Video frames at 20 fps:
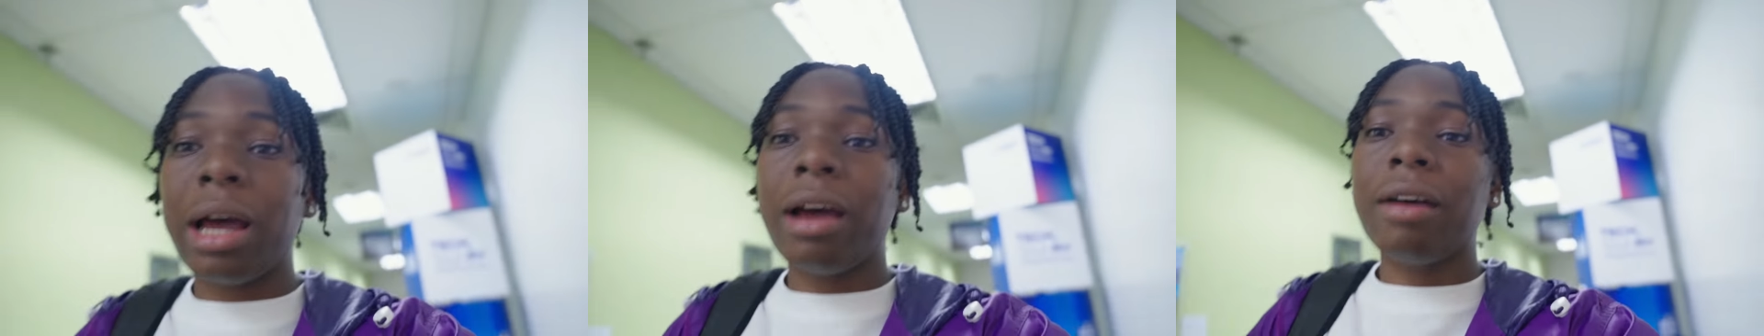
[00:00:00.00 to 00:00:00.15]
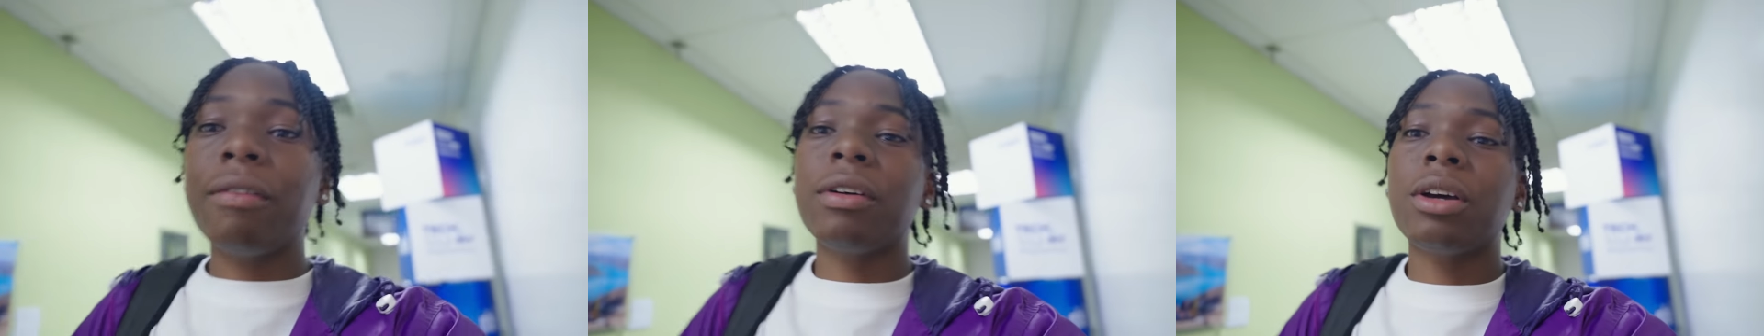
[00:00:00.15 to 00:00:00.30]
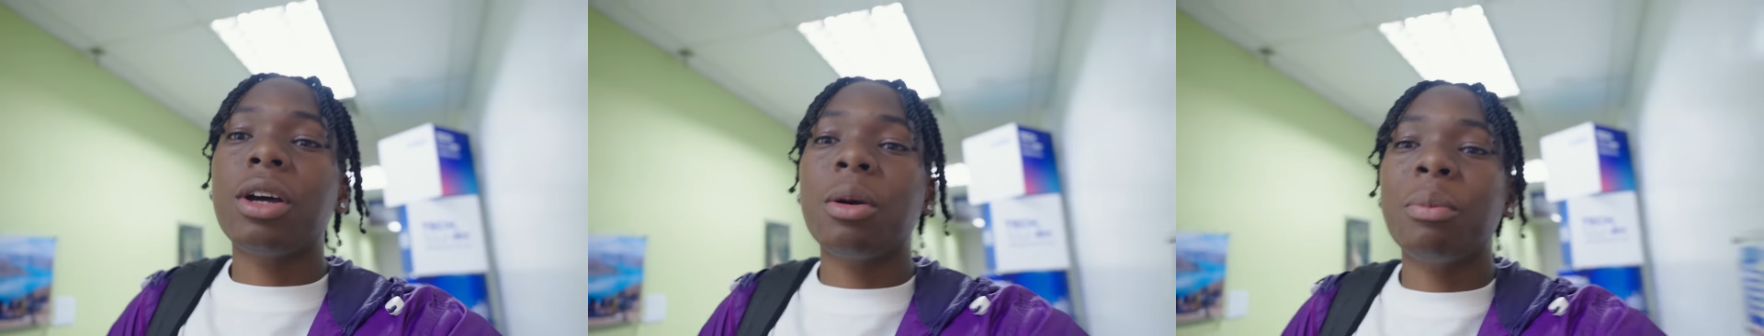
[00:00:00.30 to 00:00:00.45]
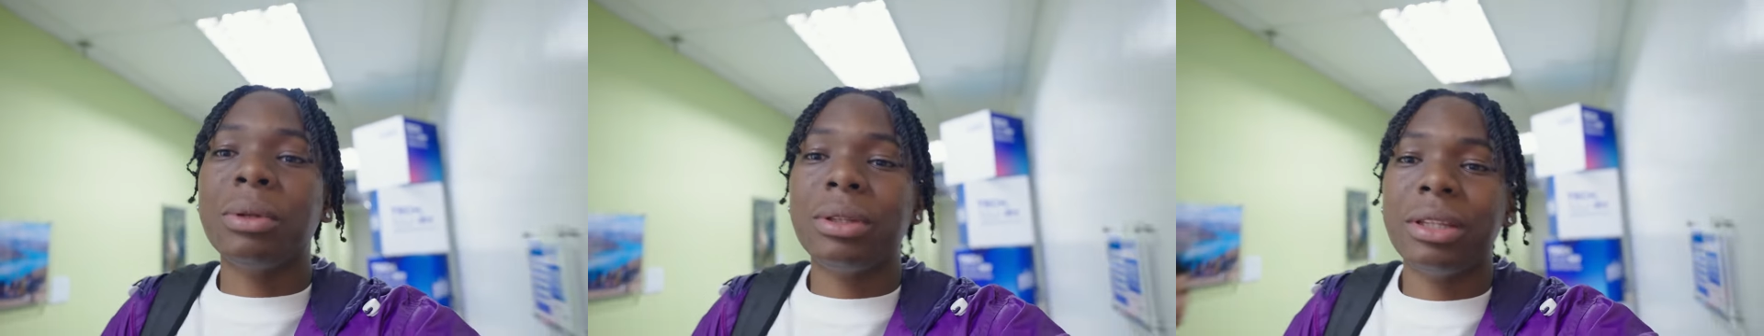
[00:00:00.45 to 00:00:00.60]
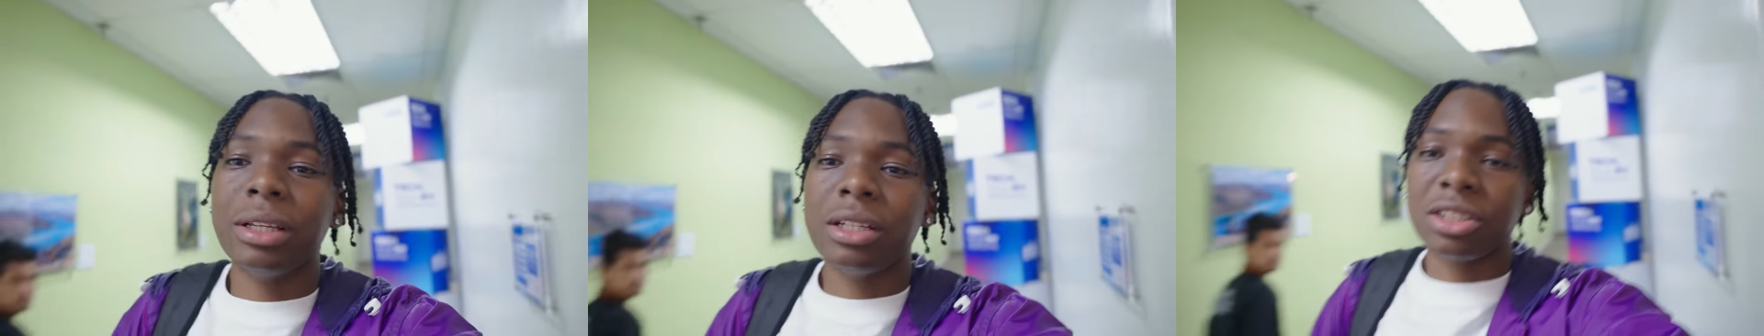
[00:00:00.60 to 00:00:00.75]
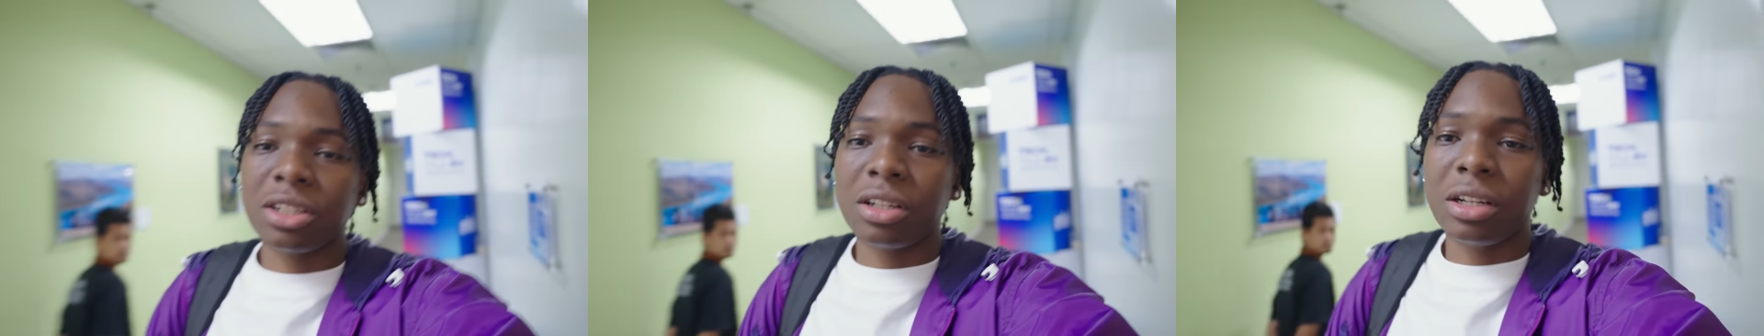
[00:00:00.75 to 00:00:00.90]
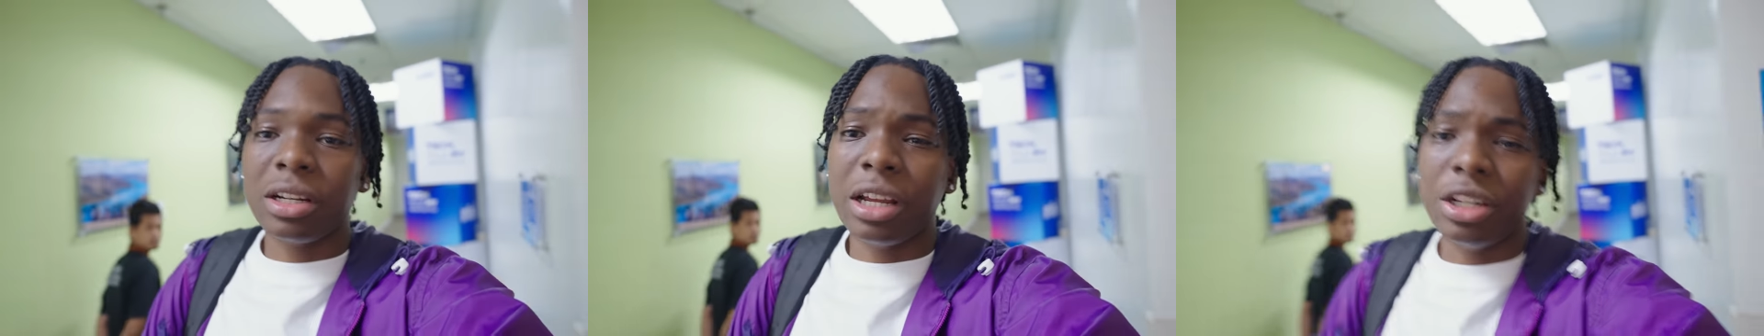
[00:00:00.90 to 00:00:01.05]
have a couple things
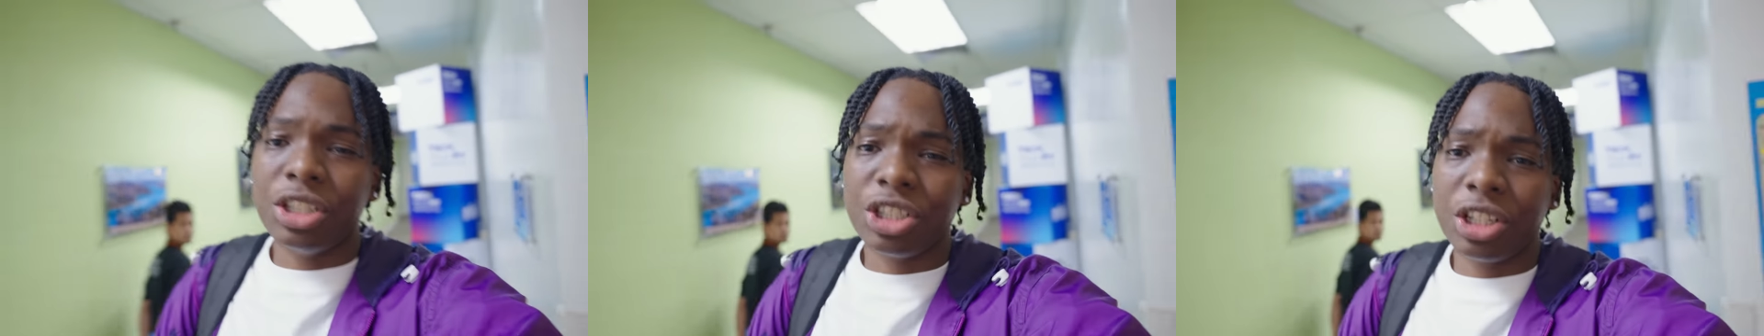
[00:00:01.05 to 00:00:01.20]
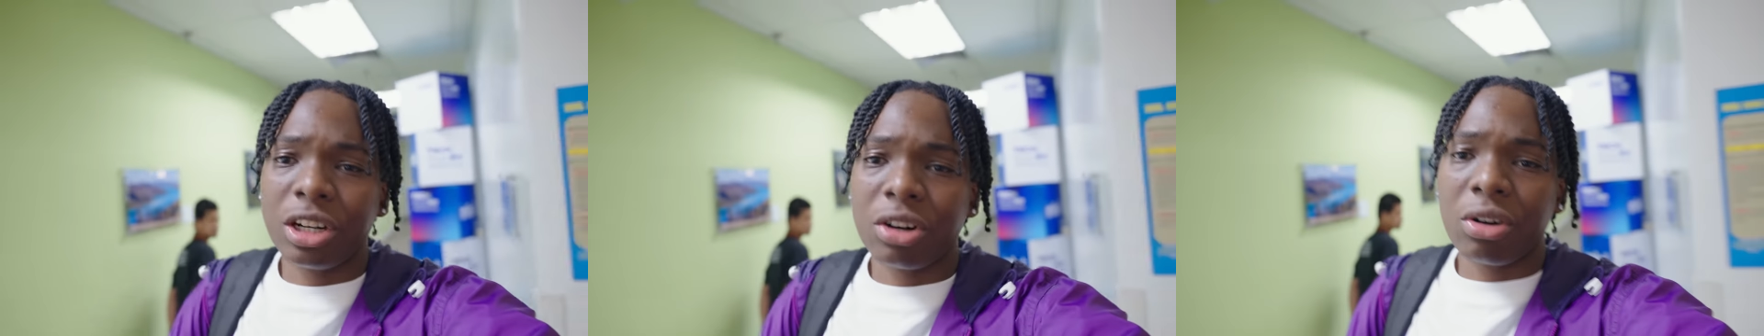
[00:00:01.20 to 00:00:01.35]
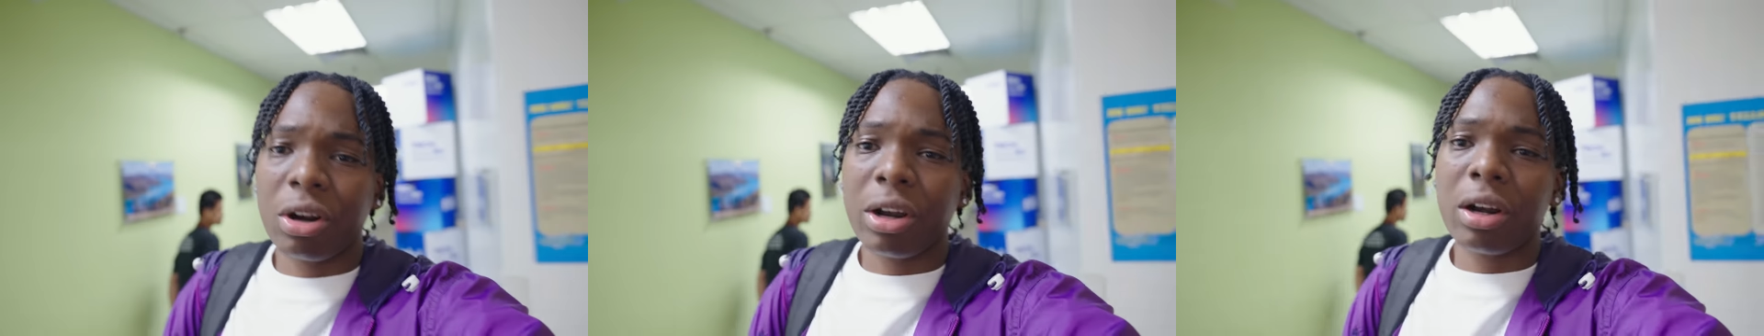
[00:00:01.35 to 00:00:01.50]
on the agenda right